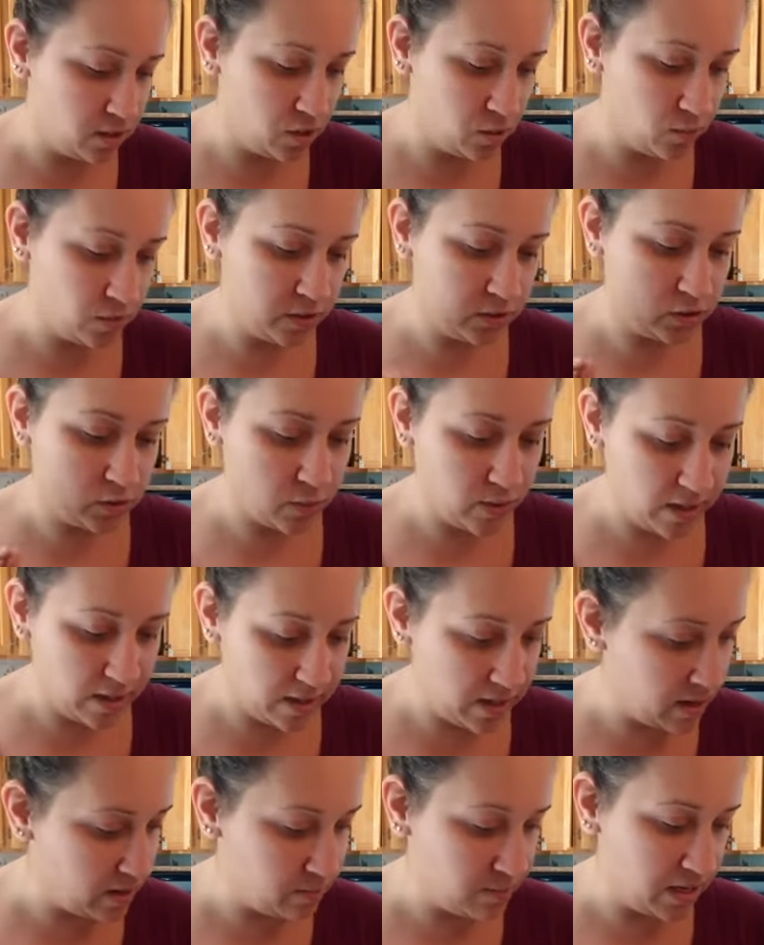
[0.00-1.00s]
You want to tweak
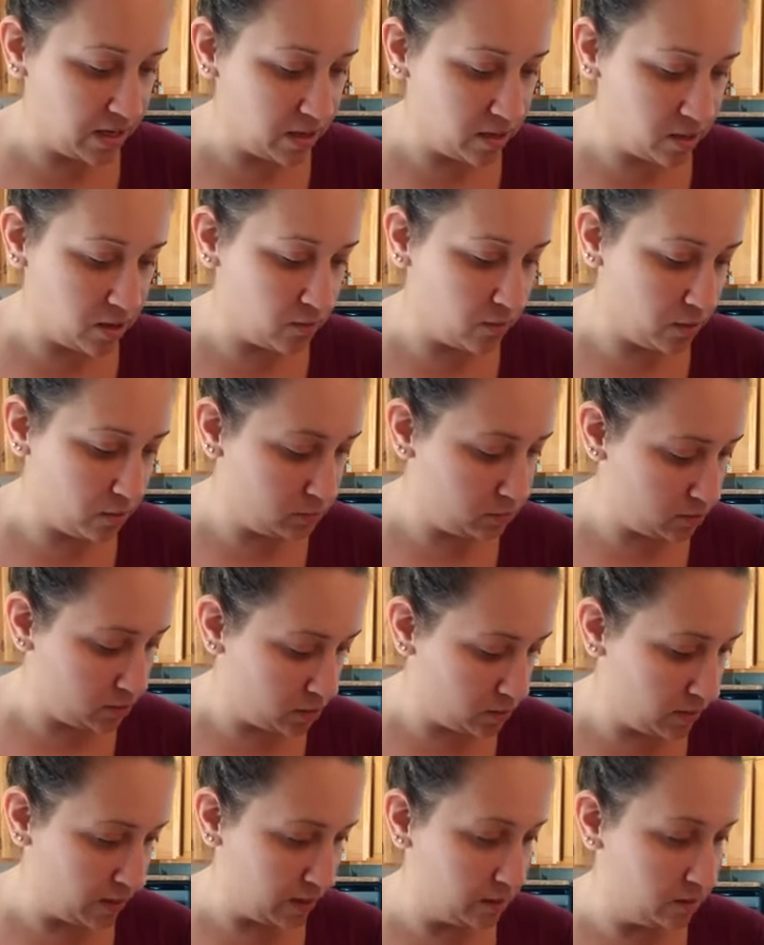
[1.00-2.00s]
it and make it your own,
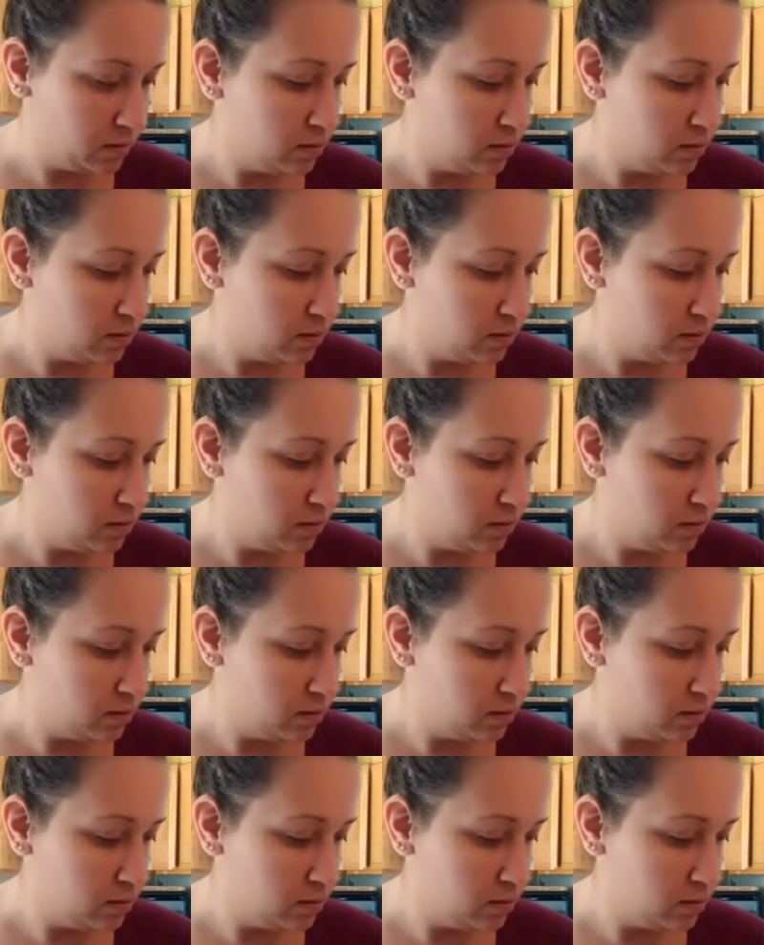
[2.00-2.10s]
do it.